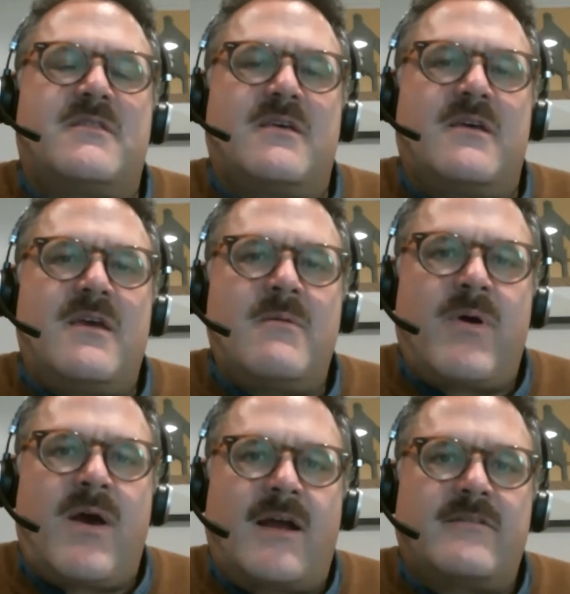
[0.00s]
the
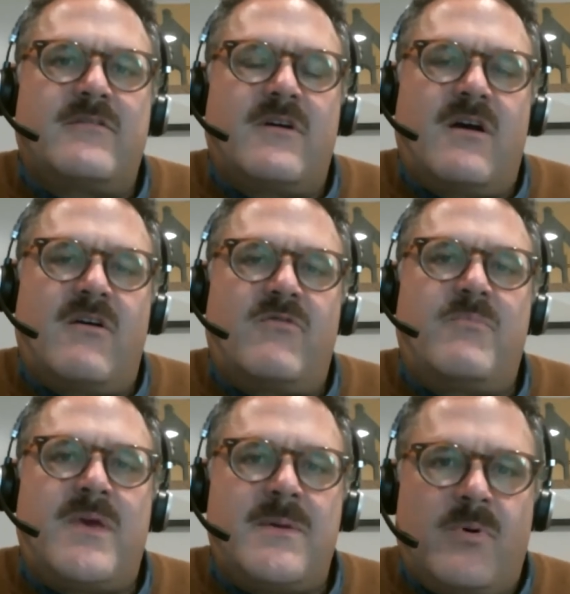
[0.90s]
impact of
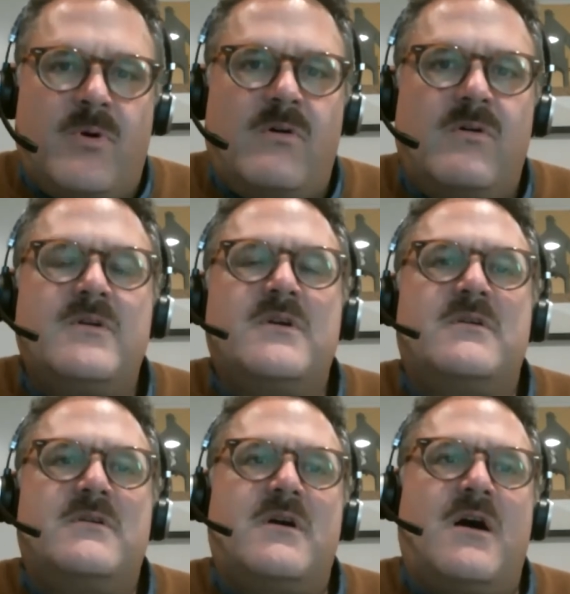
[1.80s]
people
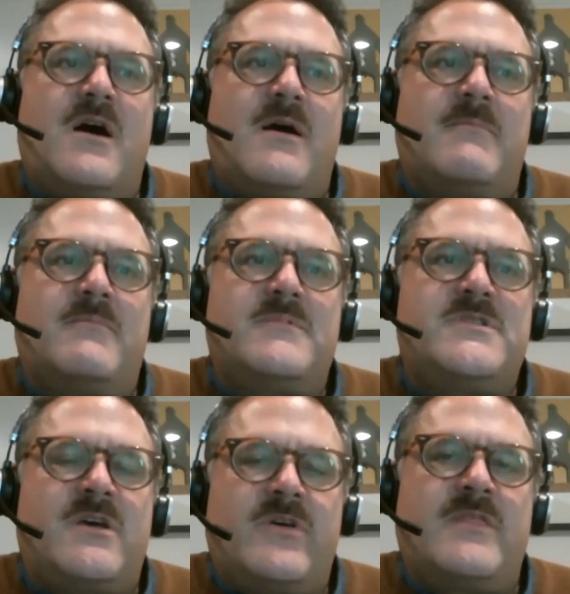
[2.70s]

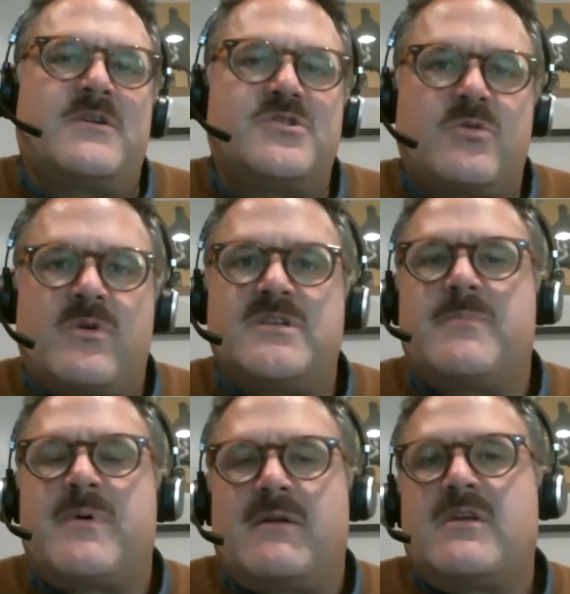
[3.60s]
telling their stories
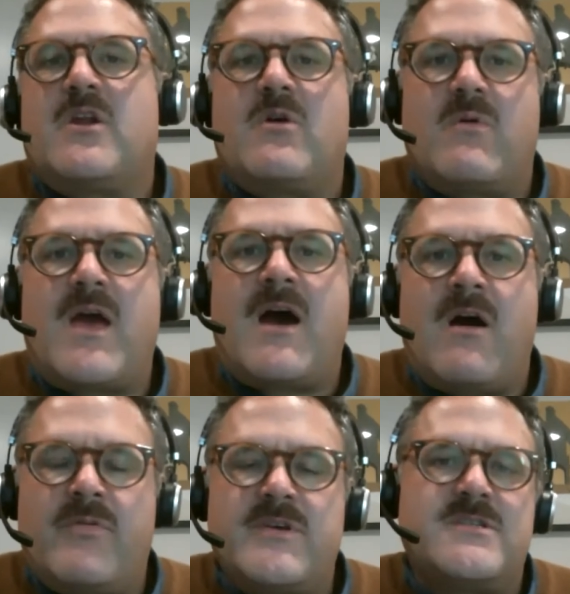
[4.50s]
about
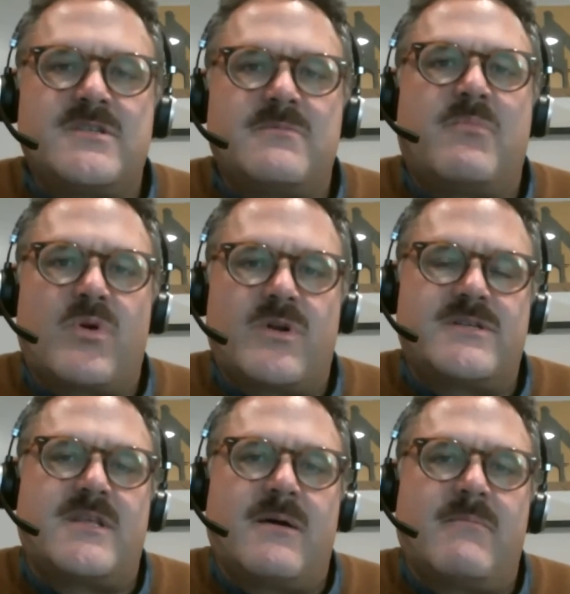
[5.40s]
how this is important
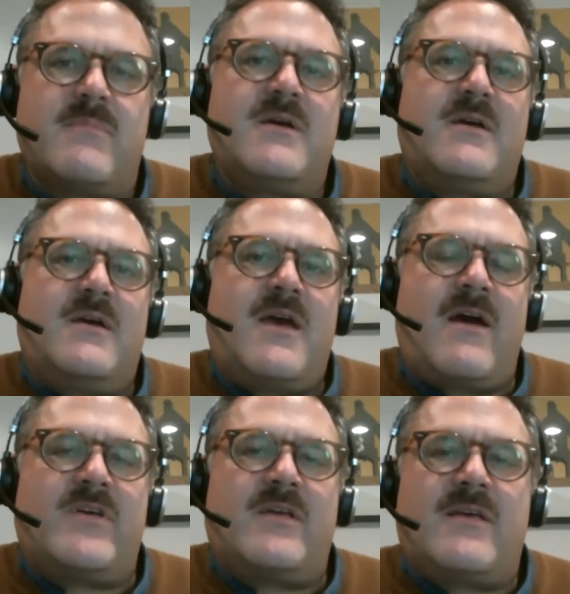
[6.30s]
to them,
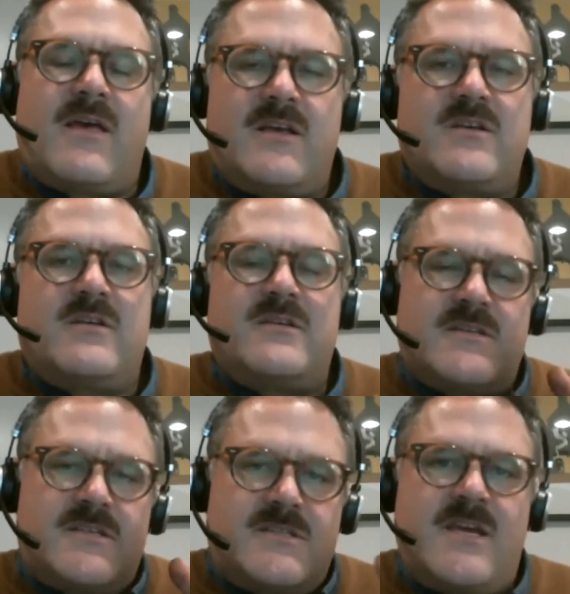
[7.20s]
having
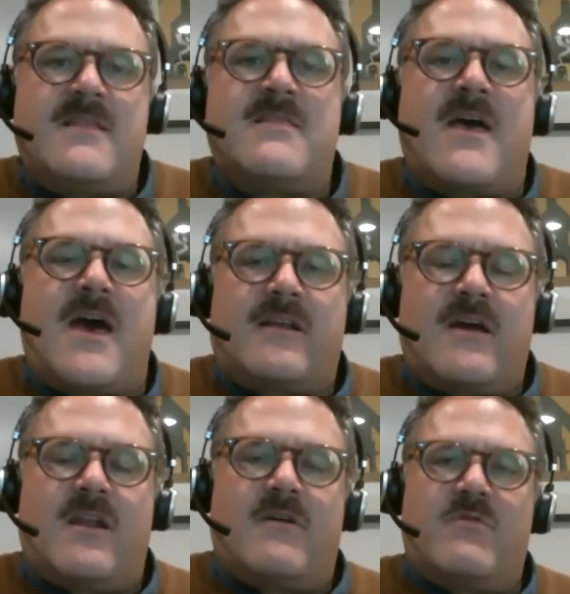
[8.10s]
seen that
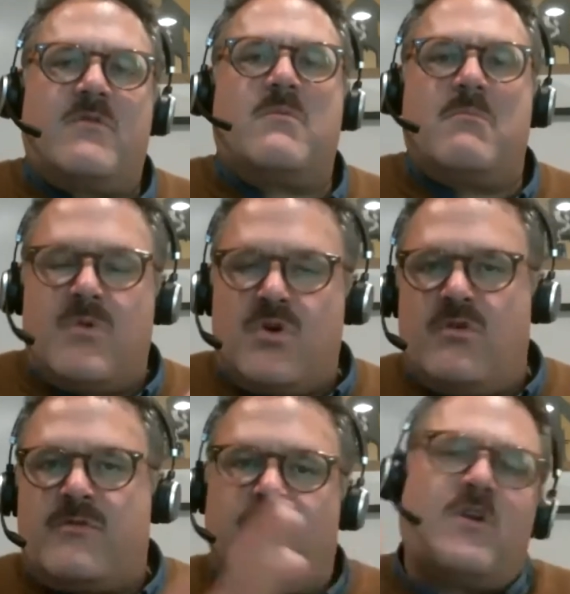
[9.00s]
kind of
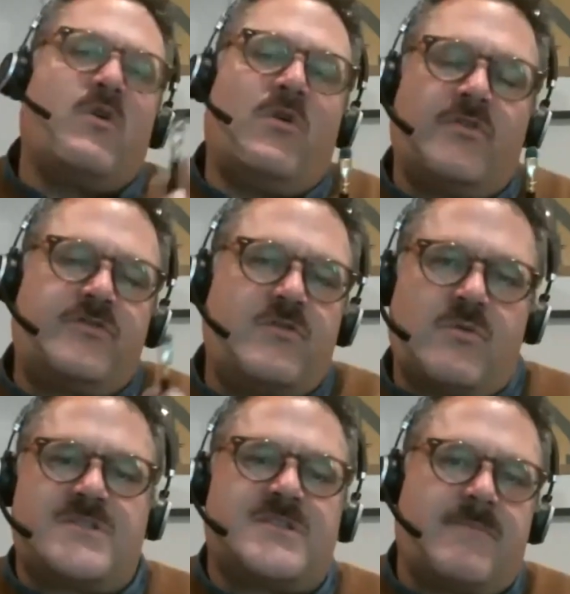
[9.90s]
move the goals
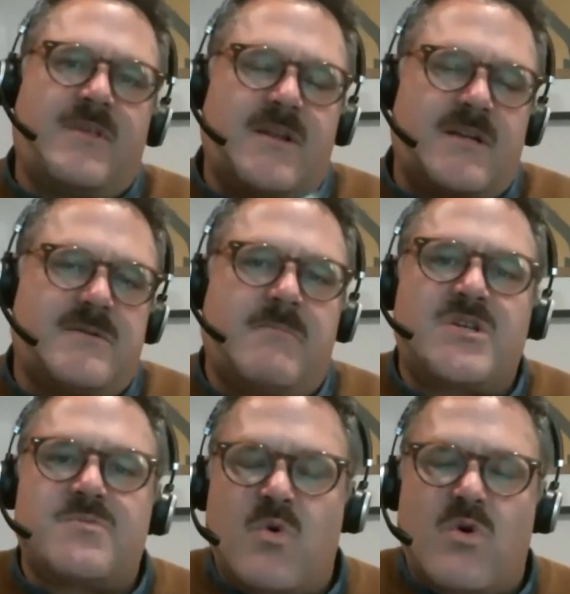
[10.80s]
towards something that is a
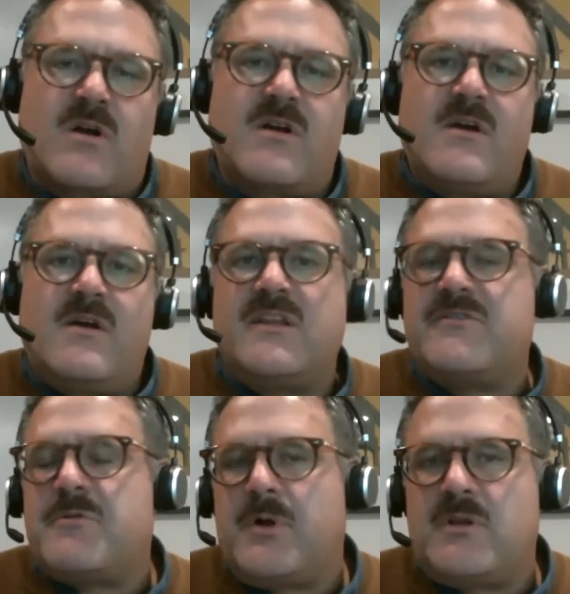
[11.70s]
much more
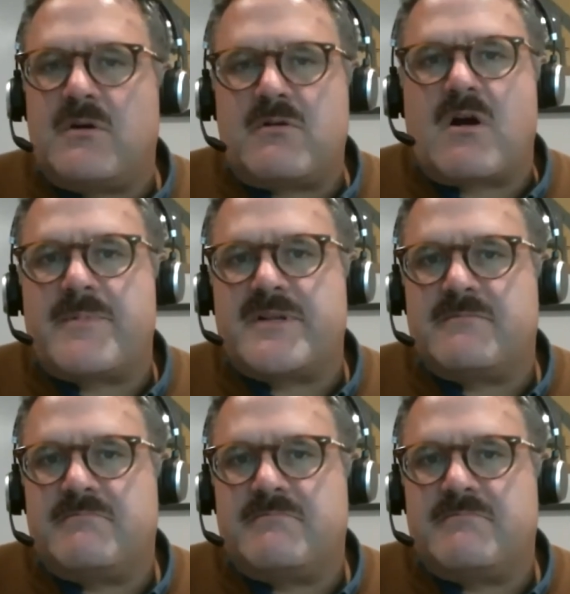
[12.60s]
livable, low carbon